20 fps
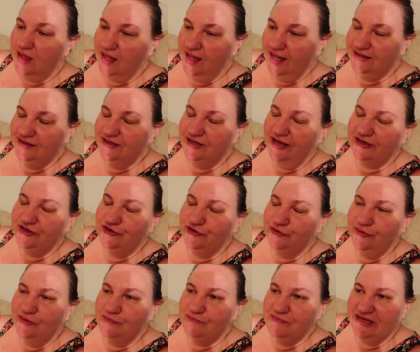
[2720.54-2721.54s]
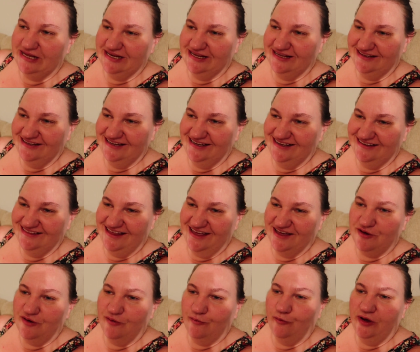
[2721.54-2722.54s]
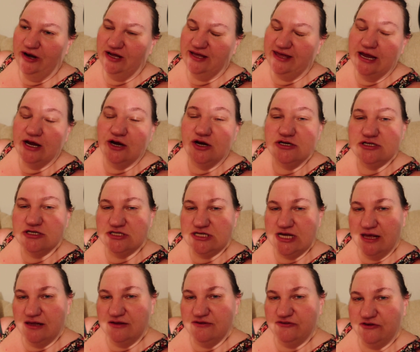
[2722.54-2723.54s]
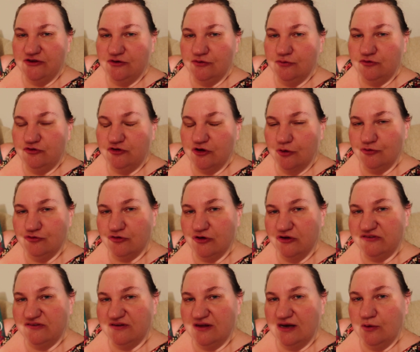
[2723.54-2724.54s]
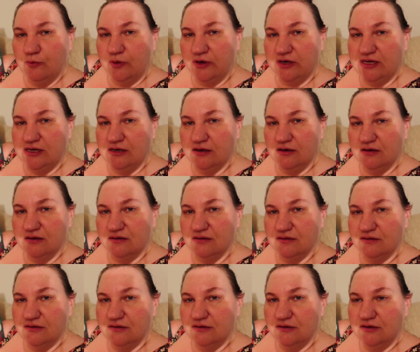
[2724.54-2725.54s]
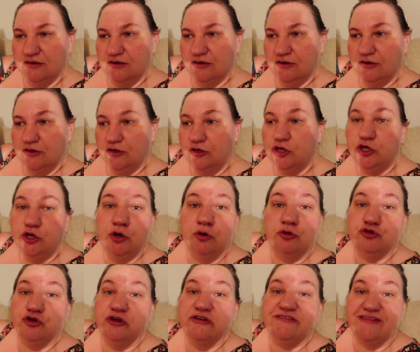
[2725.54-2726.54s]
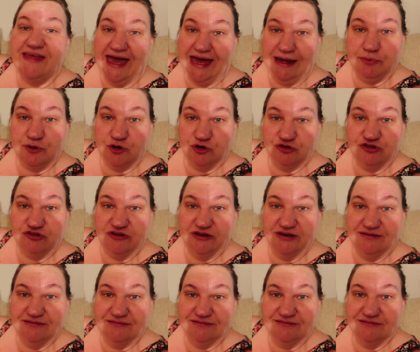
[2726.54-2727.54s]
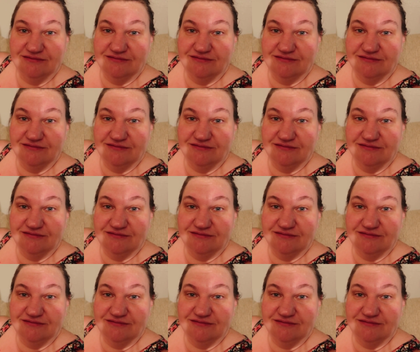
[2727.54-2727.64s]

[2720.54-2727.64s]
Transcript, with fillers: I, I knew immediately, like, when a character tells you, don't trust anyone here, you don't trust that person.